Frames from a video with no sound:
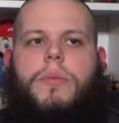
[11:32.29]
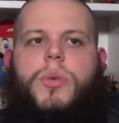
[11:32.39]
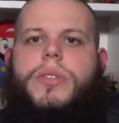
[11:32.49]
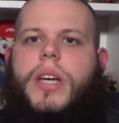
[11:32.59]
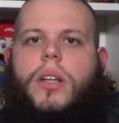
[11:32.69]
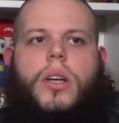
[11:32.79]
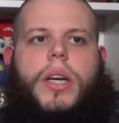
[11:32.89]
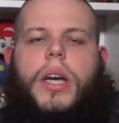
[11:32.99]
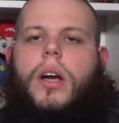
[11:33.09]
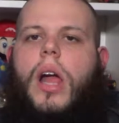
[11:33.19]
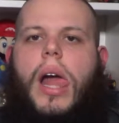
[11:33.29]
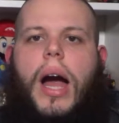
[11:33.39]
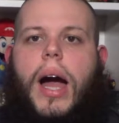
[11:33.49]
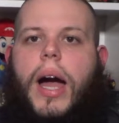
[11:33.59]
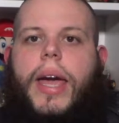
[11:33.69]
So we'll take a look here.
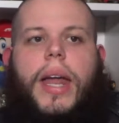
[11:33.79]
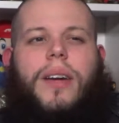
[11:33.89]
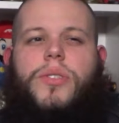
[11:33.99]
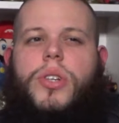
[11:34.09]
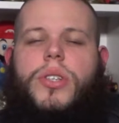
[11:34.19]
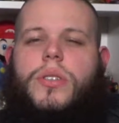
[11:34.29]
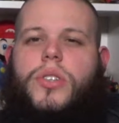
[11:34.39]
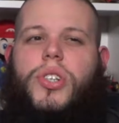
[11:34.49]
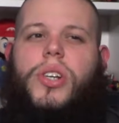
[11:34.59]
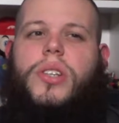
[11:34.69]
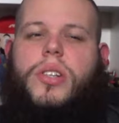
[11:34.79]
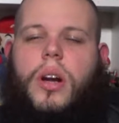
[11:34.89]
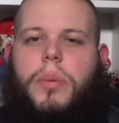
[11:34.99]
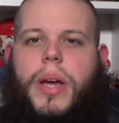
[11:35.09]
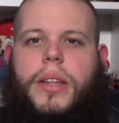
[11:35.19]
Again, I've just
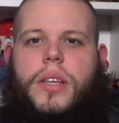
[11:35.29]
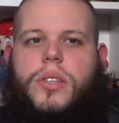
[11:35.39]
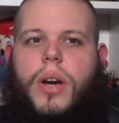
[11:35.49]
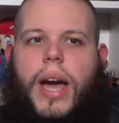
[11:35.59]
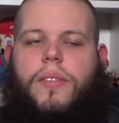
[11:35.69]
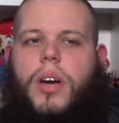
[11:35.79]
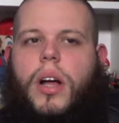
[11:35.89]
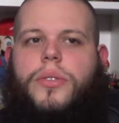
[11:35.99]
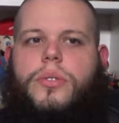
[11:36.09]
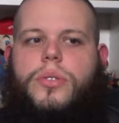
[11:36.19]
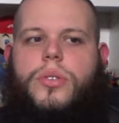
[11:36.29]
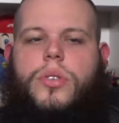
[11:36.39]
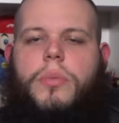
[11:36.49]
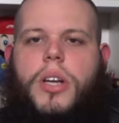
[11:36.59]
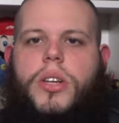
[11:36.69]
started playing this, so I haven't gotten through
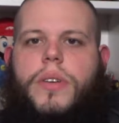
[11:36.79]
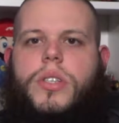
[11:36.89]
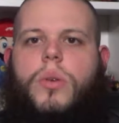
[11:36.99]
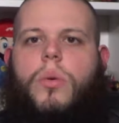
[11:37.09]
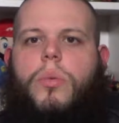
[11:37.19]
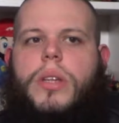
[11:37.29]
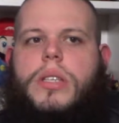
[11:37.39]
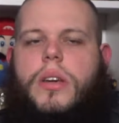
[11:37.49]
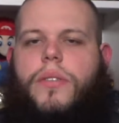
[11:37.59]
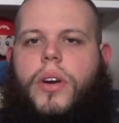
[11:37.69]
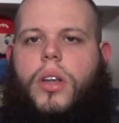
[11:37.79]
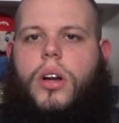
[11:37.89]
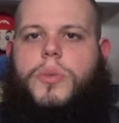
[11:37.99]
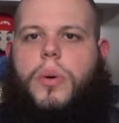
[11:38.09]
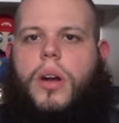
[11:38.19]
too much of it, so you won't really see a very
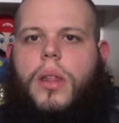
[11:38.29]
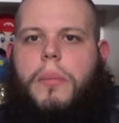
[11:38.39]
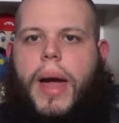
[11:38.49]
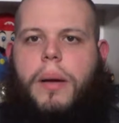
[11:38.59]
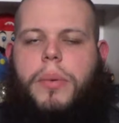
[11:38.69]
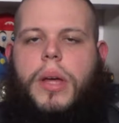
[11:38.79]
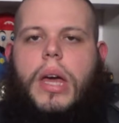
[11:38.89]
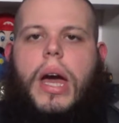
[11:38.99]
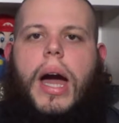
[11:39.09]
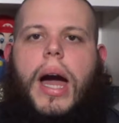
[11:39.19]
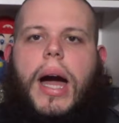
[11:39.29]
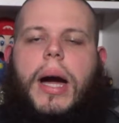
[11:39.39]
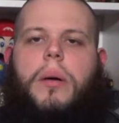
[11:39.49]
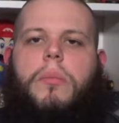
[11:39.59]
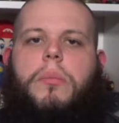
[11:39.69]
large part of the map.
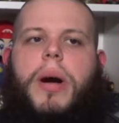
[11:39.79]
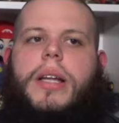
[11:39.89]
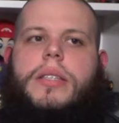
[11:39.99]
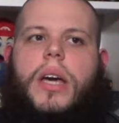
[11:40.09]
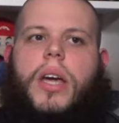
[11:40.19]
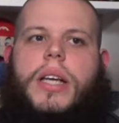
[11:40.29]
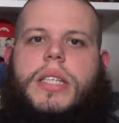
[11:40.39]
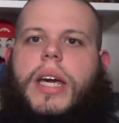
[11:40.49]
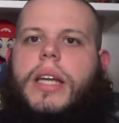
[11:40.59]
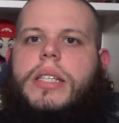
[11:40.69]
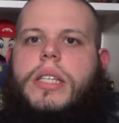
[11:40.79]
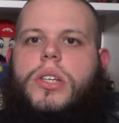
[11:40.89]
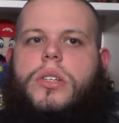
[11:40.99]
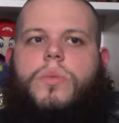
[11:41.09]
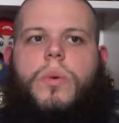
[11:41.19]
But you guys can kind of see
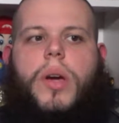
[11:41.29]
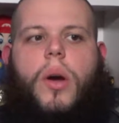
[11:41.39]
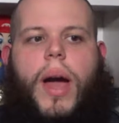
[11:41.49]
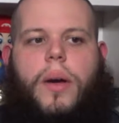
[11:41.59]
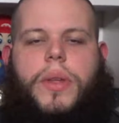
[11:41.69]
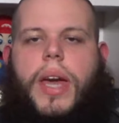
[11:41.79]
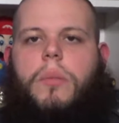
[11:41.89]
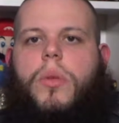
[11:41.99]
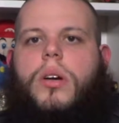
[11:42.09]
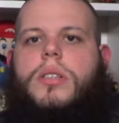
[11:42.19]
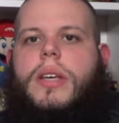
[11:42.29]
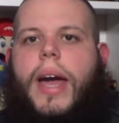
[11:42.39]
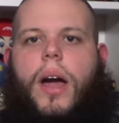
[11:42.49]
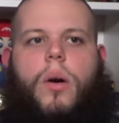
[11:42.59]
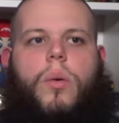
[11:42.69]
just how the game looks,
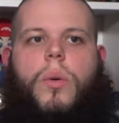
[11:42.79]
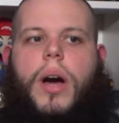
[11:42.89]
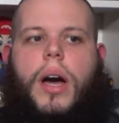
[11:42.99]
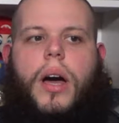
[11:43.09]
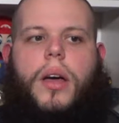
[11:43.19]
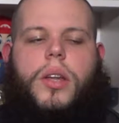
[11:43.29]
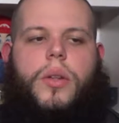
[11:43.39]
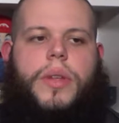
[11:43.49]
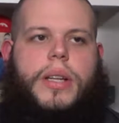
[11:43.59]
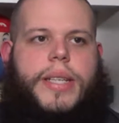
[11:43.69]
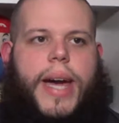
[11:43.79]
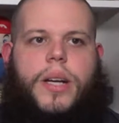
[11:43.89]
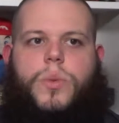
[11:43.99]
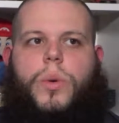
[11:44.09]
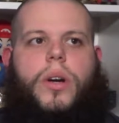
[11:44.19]
how the
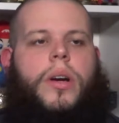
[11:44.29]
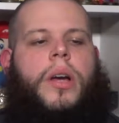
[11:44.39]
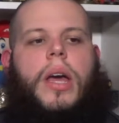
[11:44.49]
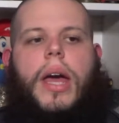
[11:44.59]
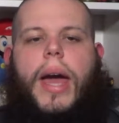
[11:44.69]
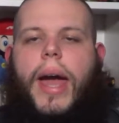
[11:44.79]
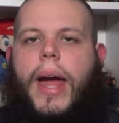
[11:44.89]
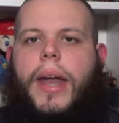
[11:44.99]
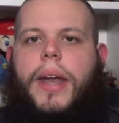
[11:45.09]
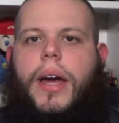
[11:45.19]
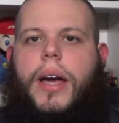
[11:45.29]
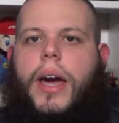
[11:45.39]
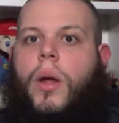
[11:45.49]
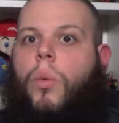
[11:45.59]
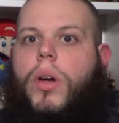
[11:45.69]
attacks work, and
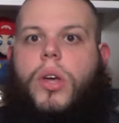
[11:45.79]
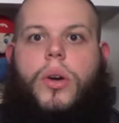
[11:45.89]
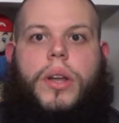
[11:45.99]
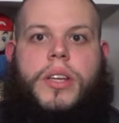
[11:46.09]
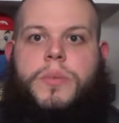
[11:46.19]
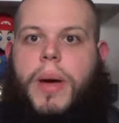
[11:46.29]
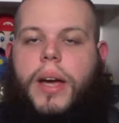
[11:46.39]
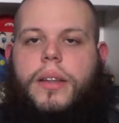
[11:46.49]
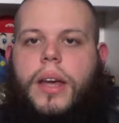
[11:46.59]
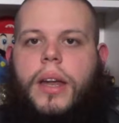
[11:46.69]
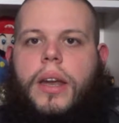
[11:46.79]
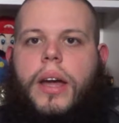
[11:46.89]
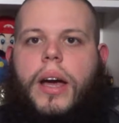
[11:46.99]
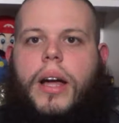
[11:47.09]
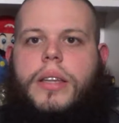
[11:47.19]
kind of what you can expect, and
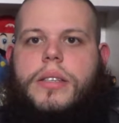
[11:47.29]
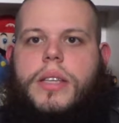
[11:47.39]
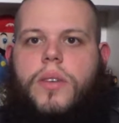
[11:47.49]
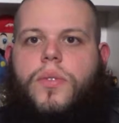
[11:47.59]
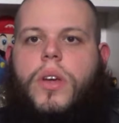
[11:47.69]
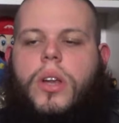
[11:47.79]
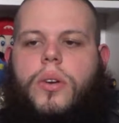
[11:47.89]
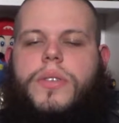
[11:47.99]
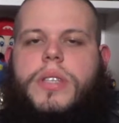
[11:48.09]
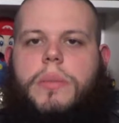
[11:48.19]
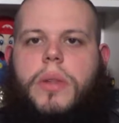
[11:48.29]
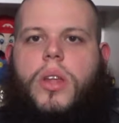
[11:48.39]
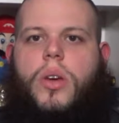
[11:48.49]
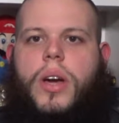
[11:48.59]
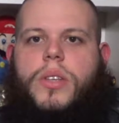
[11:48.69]
to see if it's something
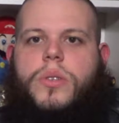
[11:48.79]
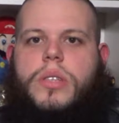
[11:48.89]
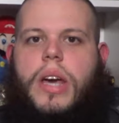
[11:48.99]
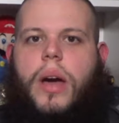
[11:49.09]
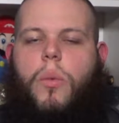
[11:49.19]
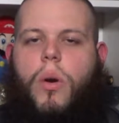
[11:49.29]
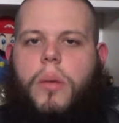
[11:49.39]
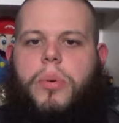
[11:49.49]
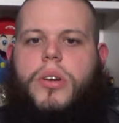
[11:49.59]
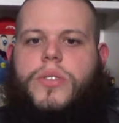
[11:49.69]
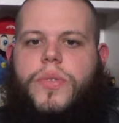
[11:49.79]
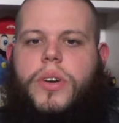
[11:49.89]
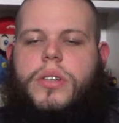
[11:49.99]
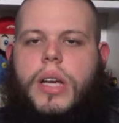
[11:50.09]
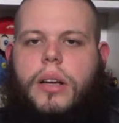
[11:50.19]
that you guys want to purchase for
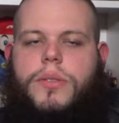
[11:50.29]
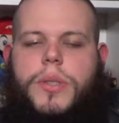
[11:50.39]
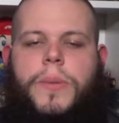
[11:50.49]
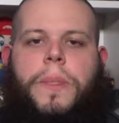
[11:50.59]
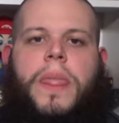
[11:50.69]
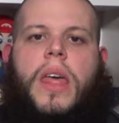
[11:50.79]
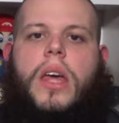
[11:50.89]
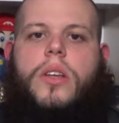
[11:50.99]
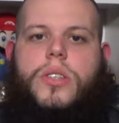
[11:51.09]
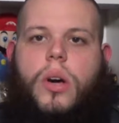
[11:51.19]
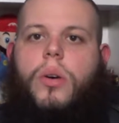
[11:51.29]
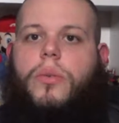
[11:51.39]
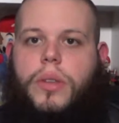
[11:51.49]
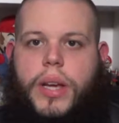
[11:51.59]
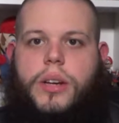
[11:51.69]
yourselves.
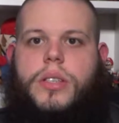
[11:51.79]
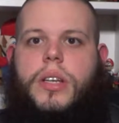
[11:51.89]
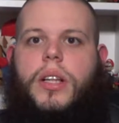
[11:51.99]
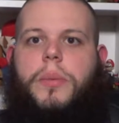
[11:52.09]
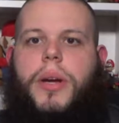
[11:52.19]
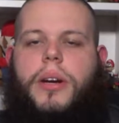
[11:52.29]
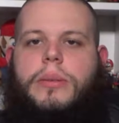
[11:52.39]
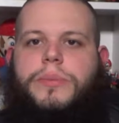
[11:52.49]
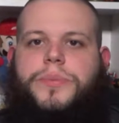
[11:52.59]
So here's the clip here.